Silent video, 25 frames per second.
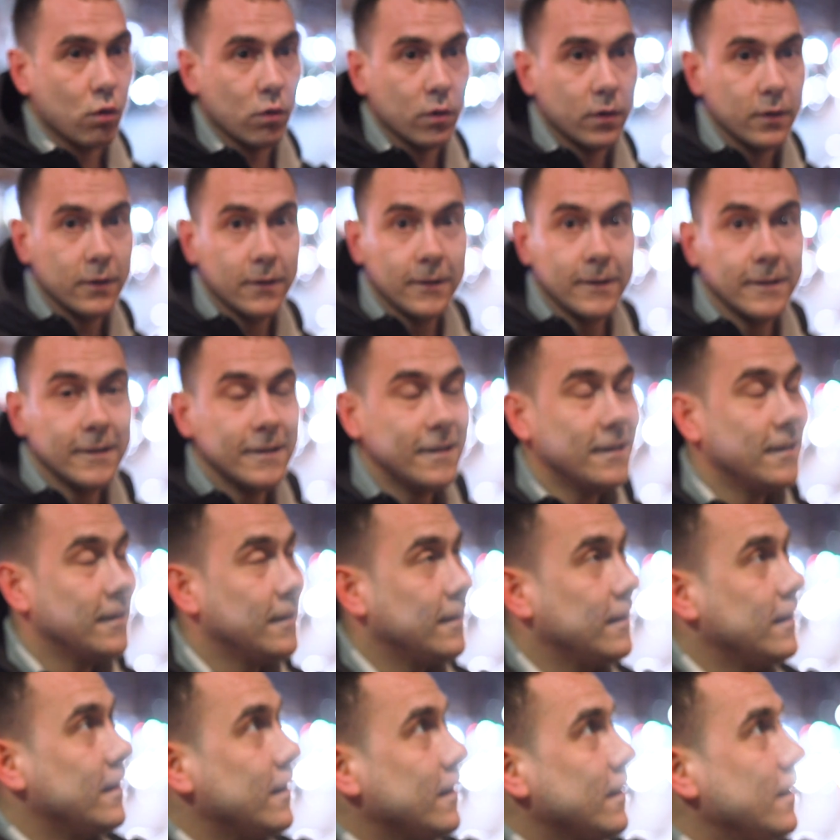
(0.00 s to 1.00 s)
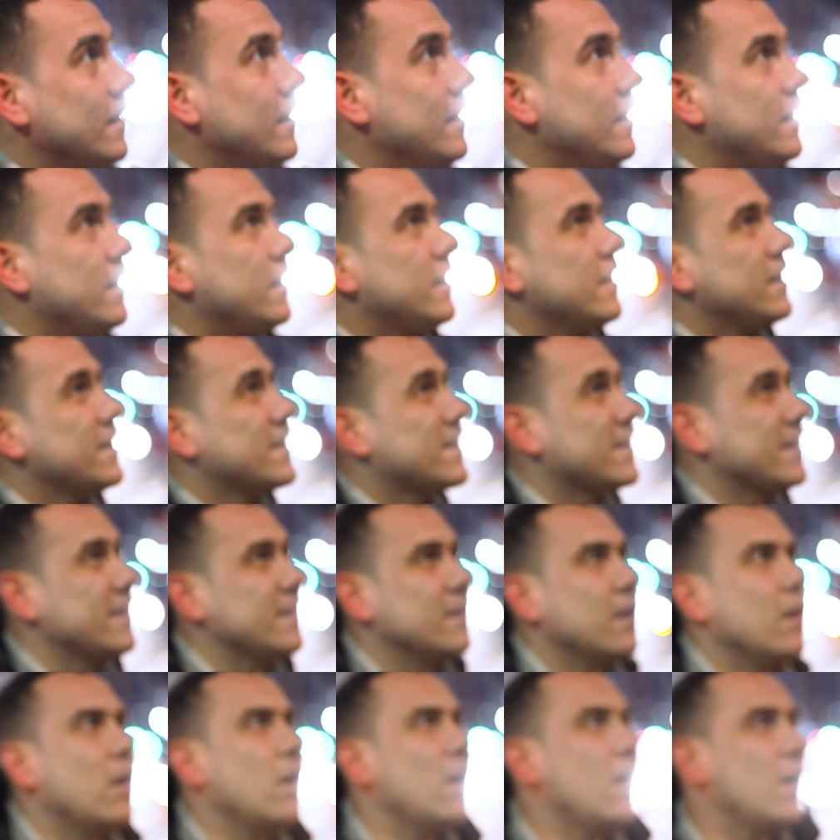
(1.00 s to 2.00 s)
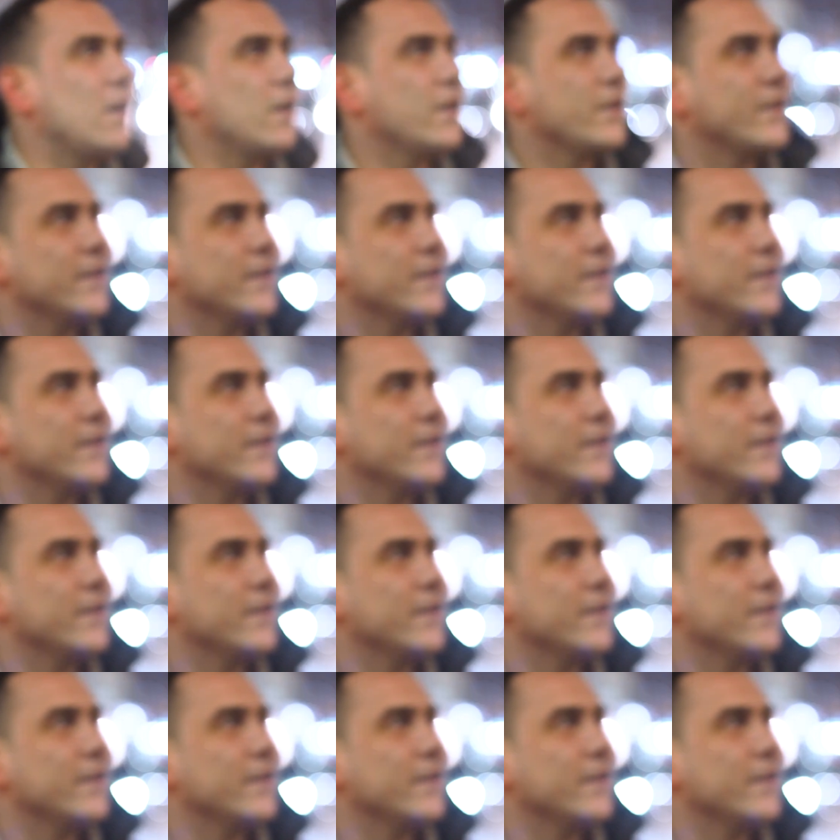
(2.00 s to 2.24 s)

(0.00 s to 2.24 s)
Job centre's 6 weeks. You pay for it in 4